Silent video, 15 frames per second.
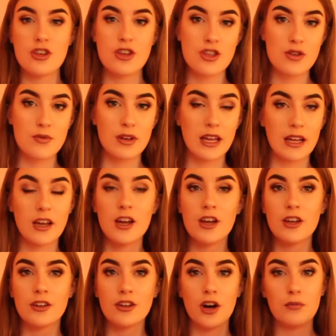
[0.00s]
she will
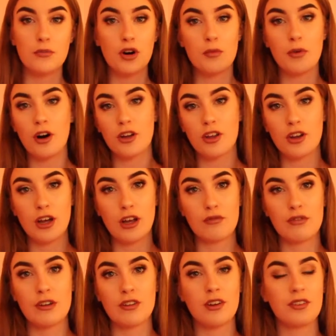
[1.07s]
your mum or your
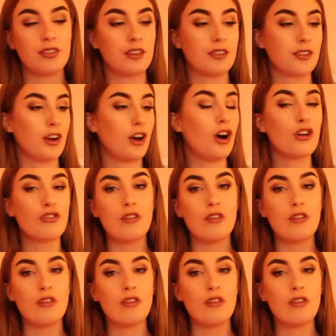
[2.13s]
girlfriend or sister or